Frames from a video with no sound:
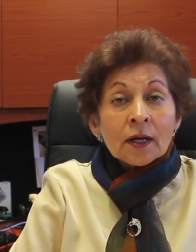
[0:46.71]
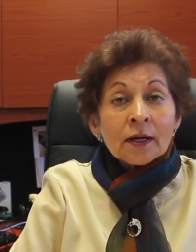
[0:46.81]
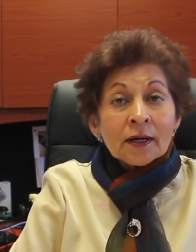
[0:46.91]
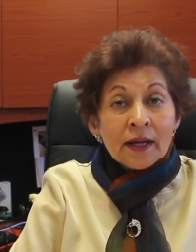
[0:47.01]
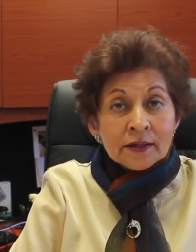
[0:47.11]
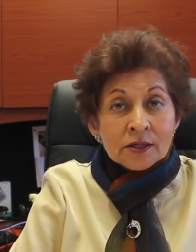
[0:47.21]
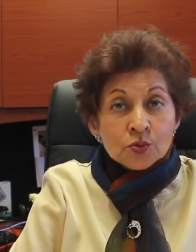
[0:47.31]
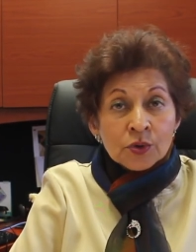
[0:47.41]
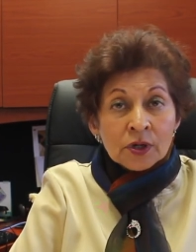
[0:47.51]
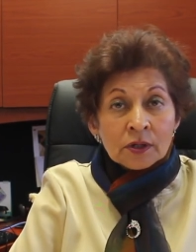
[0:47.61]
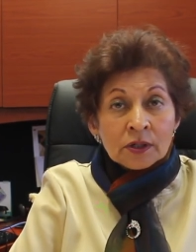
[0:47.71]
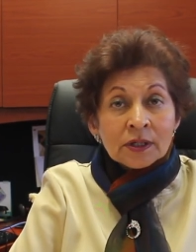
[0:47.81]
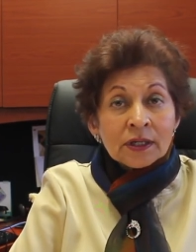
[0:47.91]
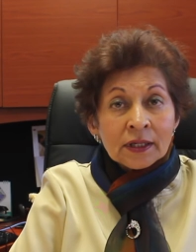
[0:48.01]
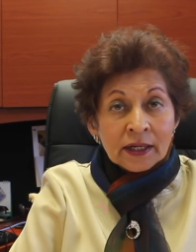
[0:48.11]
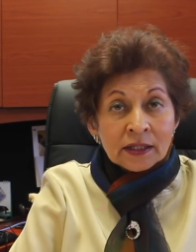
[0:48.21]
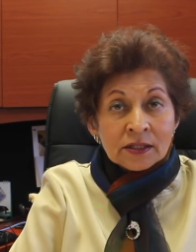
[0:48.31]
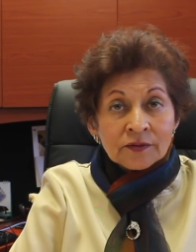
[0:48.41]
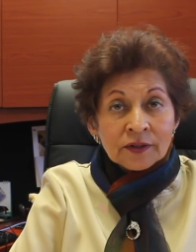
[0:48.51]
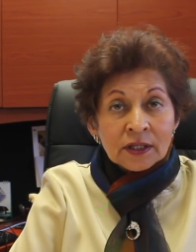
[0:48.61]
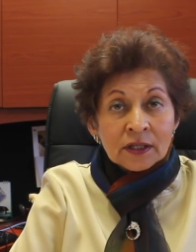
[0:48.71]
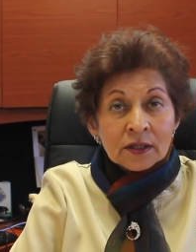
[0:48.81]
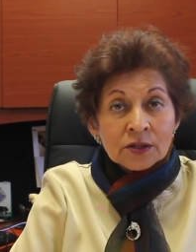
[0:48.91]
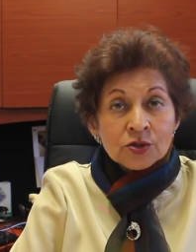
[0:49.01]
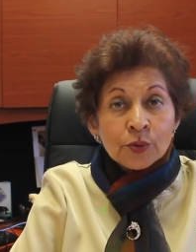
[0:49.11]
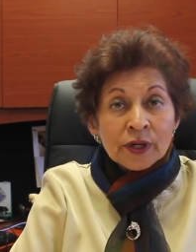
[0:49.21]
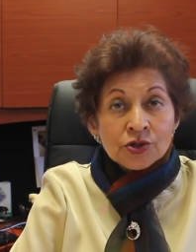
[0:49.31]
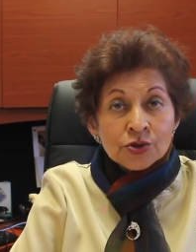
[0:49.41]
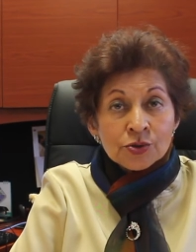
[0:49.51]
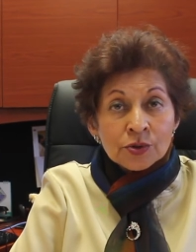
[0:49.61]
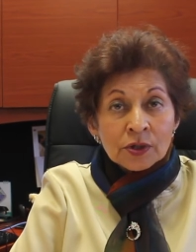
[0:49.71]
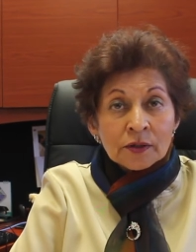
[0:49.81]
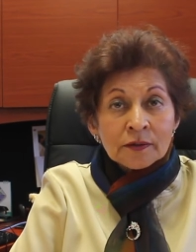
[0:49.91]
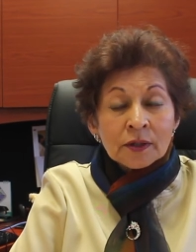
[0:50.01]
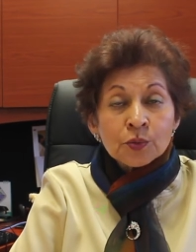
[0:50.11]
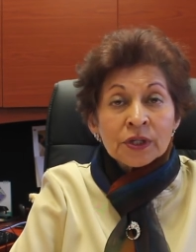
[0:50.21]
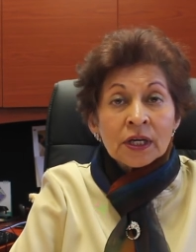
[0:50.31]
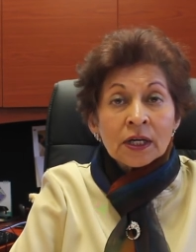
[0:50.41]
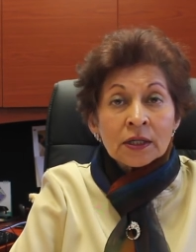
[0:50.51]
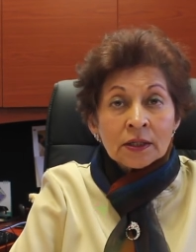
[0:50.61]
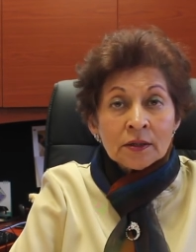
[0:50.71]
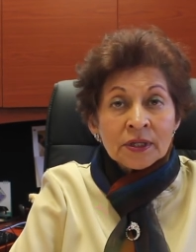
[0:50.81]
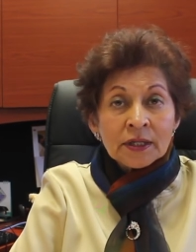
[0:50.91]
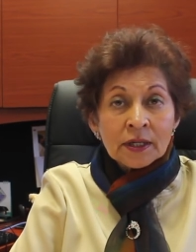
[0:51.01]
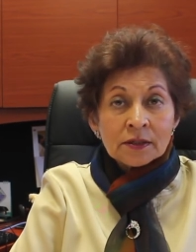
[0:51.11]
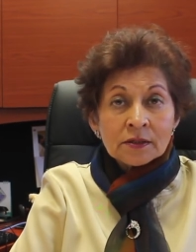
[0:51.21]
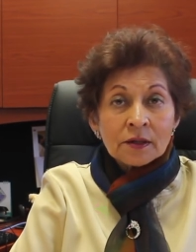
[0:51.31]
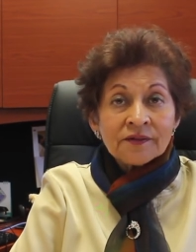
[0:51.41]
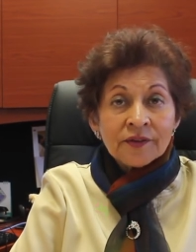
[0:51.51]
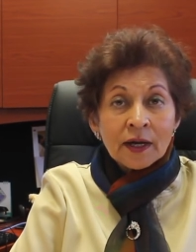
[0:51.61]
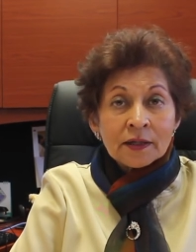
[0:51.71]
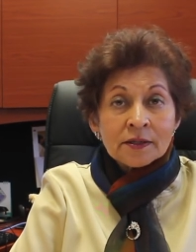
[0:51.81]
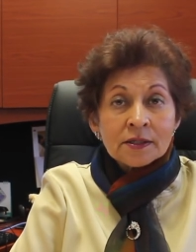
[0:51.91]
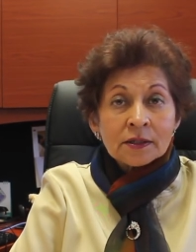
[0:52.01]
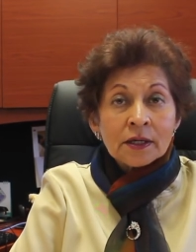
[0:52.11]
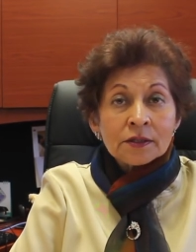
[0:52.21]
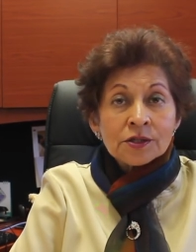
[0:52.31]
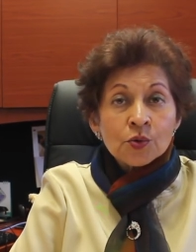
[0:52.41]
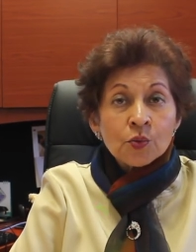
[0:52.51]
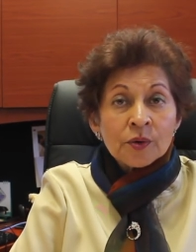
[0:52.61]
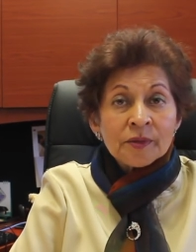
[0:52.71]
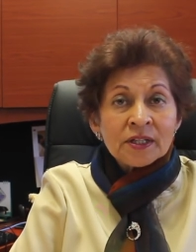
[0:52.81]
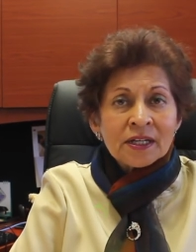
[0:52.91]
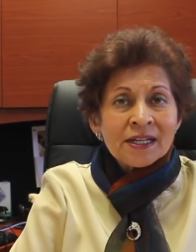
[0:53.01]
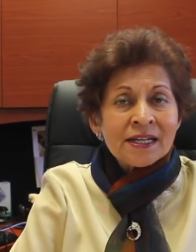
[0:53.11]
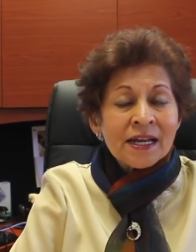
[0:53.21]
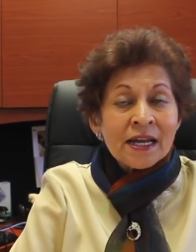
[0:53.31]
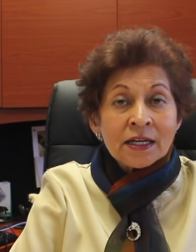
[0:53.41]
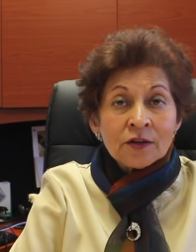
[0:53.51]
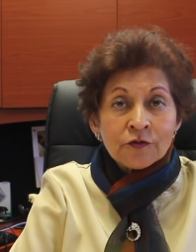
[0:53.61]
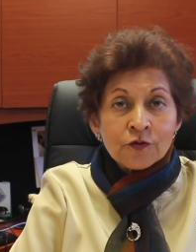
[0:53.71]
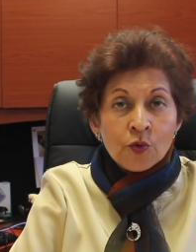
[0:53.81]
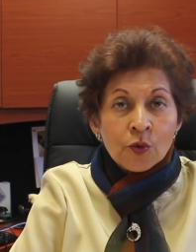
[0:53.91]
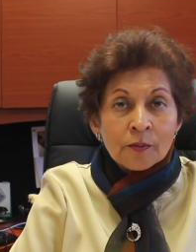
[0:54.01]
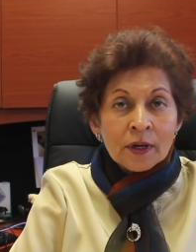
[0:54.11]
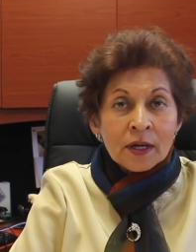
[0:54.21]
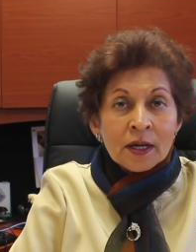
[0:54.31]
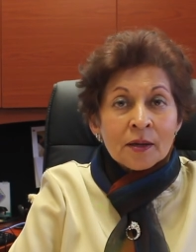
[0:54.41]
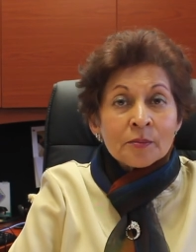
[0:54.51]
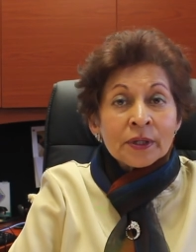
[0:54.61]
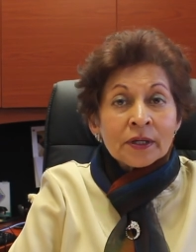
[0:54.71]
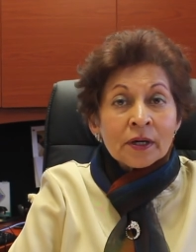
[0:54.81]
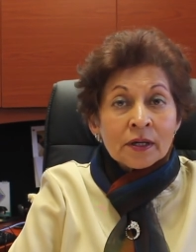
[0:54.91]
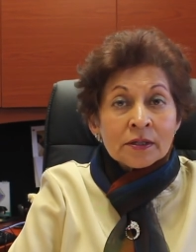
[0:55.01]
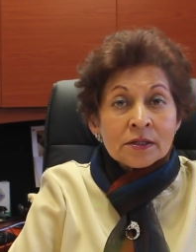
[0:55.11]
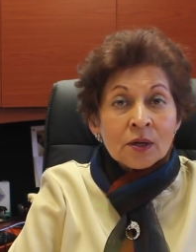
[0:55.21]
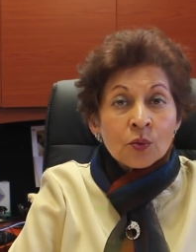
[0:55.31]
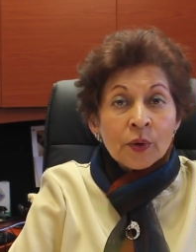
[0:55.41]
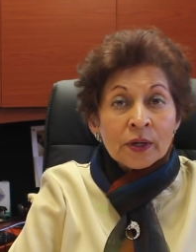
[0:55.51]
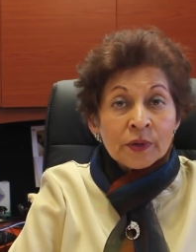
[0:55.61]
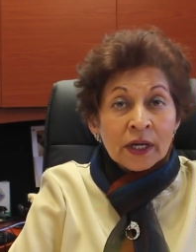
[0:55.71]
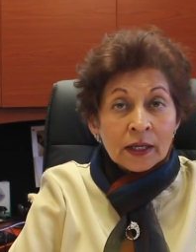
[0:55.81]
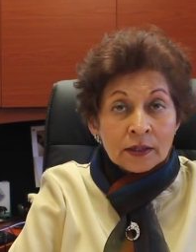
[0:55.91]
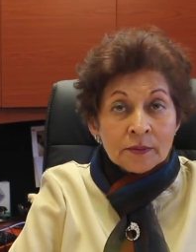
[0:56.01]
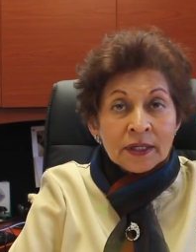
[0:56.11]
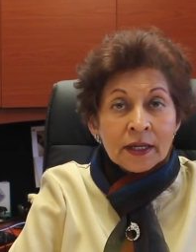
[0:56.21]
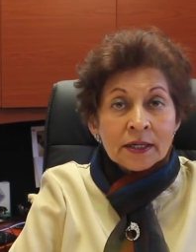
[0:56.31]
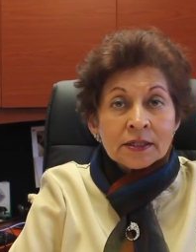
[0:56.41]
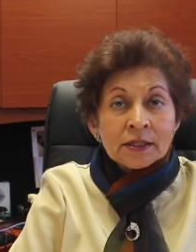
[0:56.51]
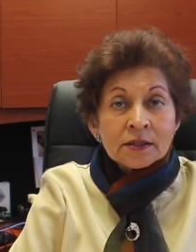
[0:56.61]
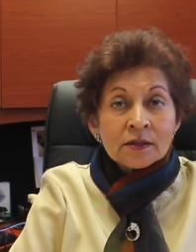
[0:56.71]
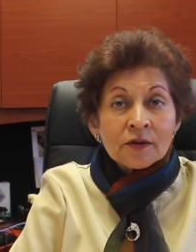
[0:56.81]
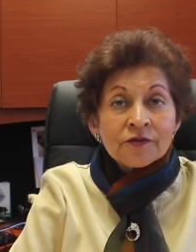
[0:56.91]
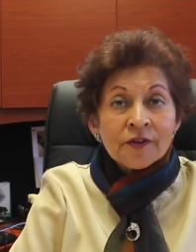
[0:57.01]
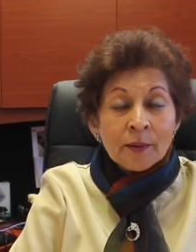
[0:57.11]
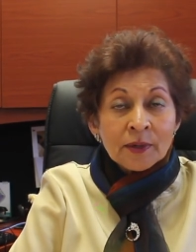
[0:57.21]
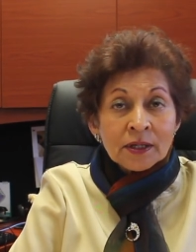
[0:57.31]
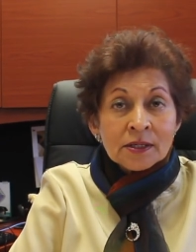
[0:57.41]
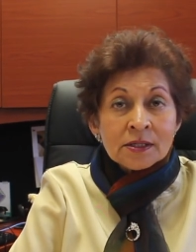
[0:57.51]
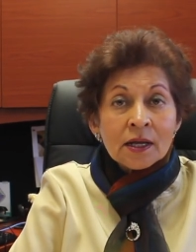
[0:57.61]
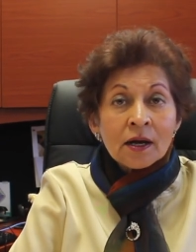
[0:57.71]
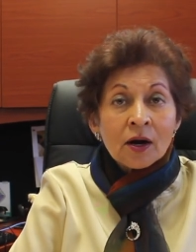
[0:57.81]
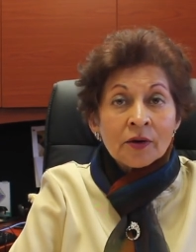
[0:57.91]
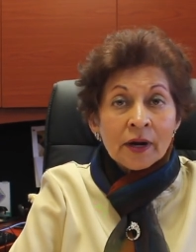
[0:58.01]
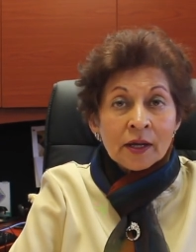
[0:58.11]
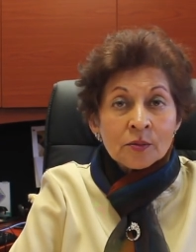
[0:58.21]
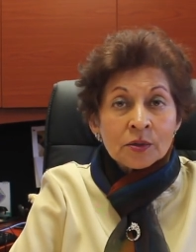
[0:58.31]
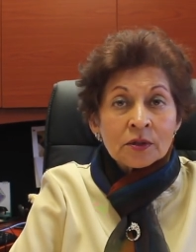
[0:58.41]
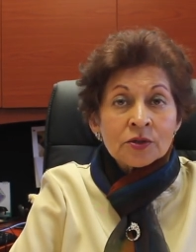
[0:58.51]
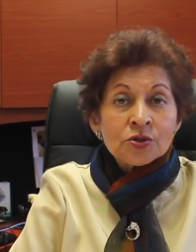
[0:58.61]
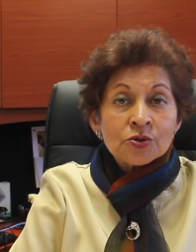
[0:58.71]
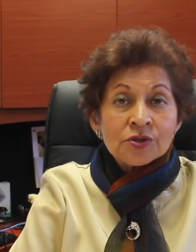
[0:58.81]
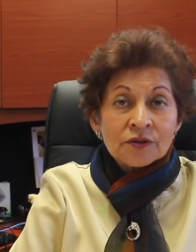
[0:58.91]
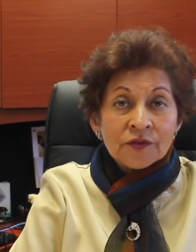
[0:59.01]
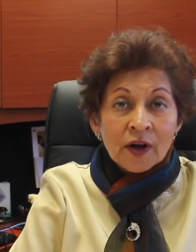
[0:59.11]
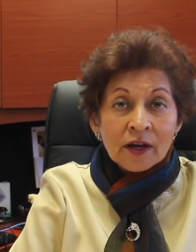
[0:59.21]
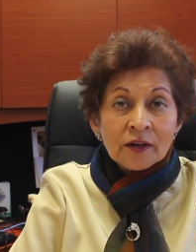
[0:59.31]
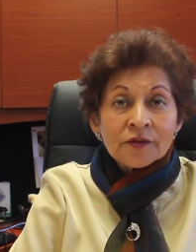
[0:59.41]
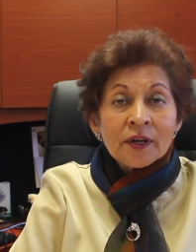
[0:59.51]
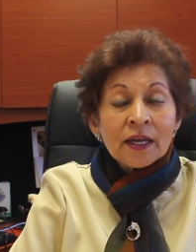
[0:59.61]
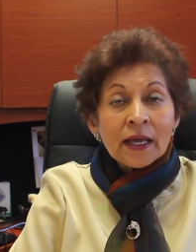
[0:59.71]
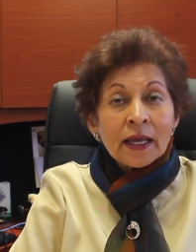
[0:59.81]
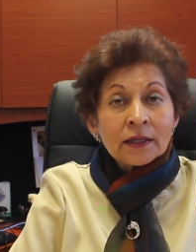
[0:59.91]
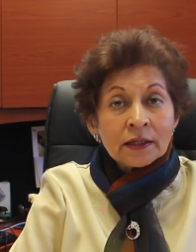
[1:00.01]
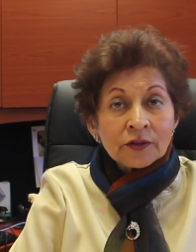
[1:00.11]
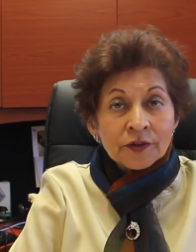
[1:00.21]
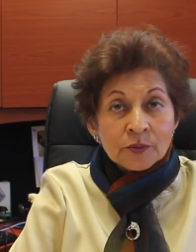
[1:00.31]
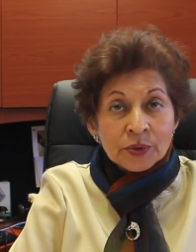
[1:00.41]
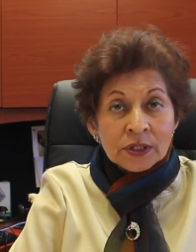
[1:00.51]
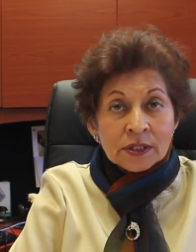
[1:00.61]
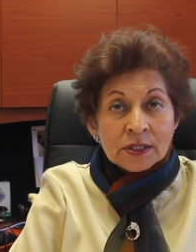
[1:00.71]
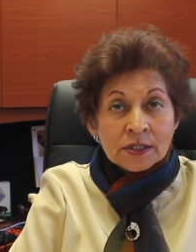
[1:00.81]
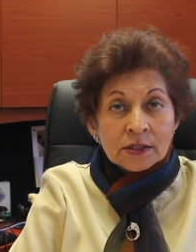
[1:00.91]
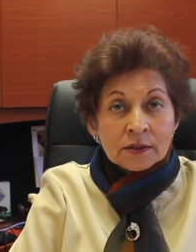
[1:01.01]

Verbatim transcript: Let us work collectively to ensure that we eliminate violence against women in any form because when we eliminate it, families are able to survive and live in peace.